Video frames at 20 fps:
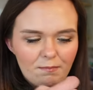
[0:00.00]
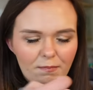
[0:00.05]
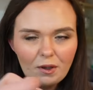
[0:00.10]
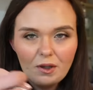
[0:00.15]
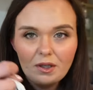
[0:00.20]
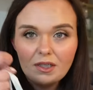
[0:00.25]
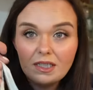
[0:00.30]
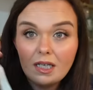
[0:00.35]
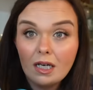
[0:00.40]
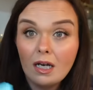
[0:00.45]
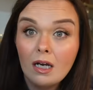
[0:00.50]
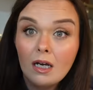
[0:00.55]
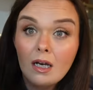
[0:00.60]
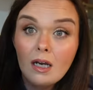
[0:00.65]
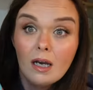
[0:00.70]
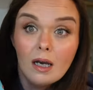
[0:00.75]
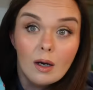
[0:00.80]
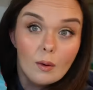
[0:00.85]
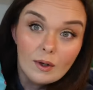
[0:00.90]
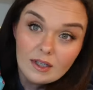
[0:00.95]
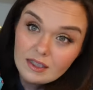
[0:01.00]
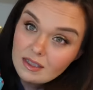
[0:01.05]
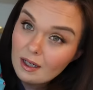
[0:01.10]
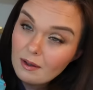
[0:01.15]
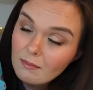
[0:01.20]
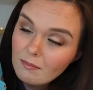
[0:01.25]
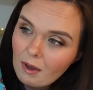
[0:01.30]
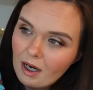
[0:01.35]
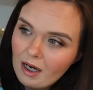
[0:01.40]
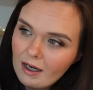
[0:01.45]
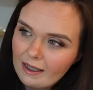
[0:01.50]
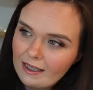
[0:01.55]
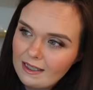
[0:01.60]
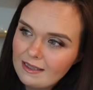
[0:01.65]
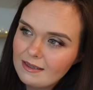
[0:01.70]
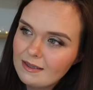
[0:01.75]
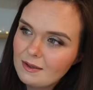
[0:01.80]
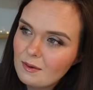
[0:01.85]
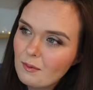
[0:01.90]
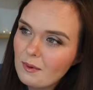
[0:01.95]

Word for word: but we went home bargains.